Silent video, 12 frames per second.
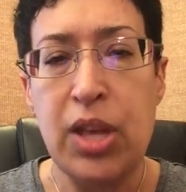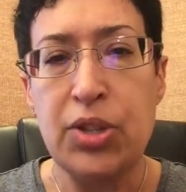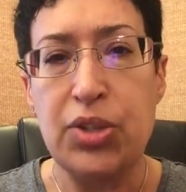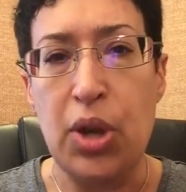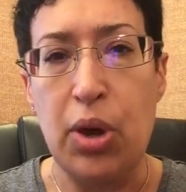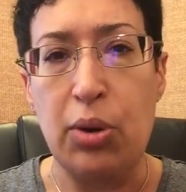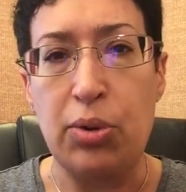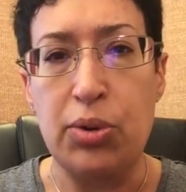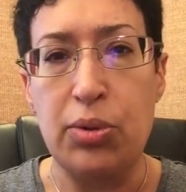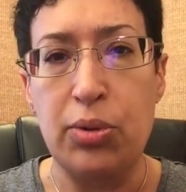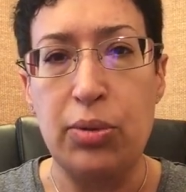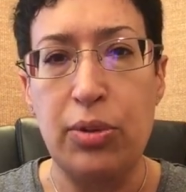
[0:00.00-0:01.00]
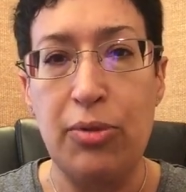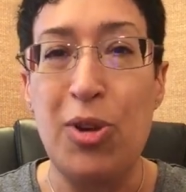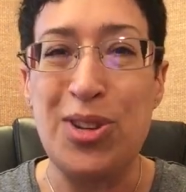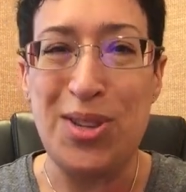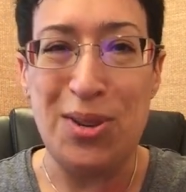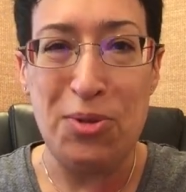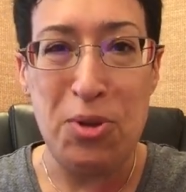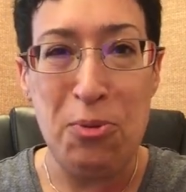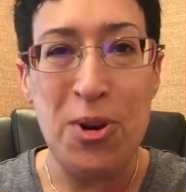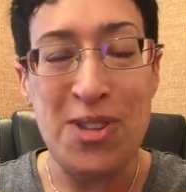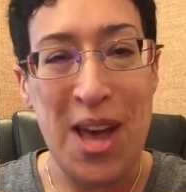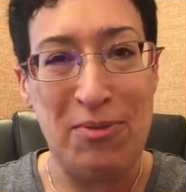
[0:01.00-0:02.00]
So, of course, the
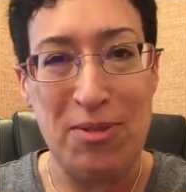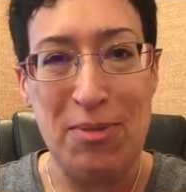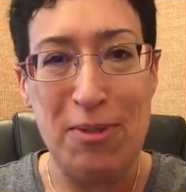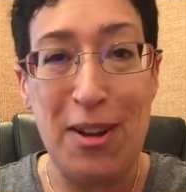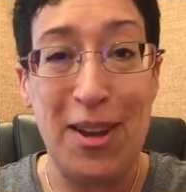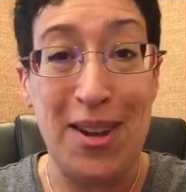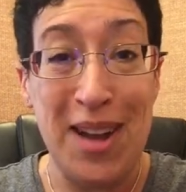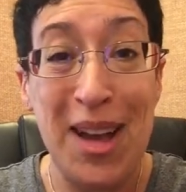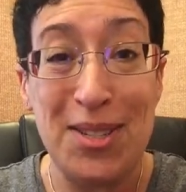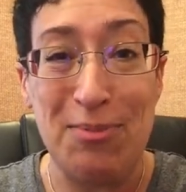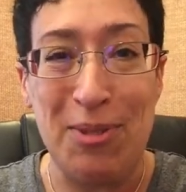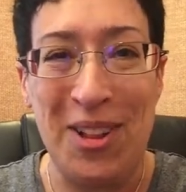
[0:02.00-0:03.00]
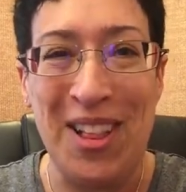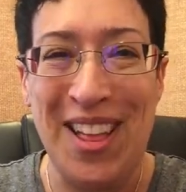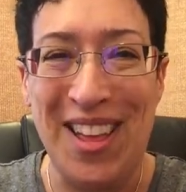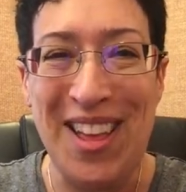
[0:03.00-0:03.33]
words have to be recognizable